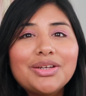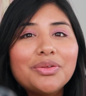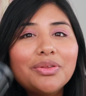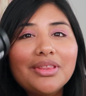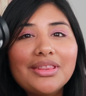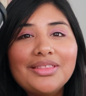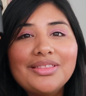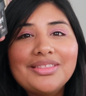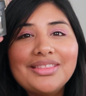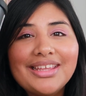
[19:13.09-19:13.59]

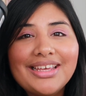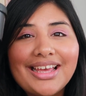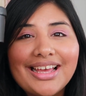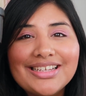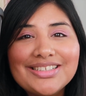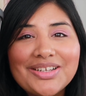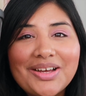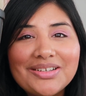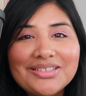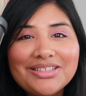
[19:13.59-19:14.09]
don't think
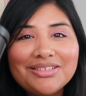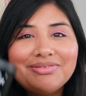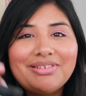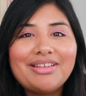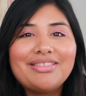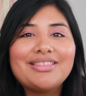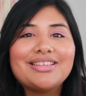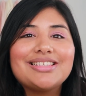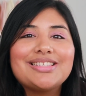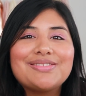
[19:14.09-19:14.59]
I talked
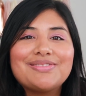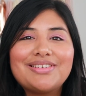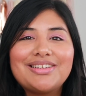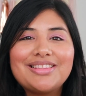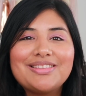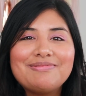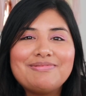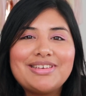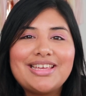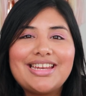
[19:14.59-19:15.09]
about this one
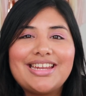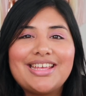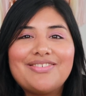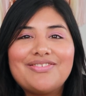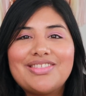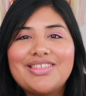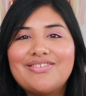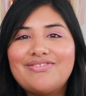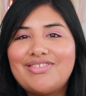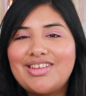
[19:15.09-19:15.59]
in the beginning
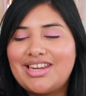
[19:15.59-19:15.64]
of the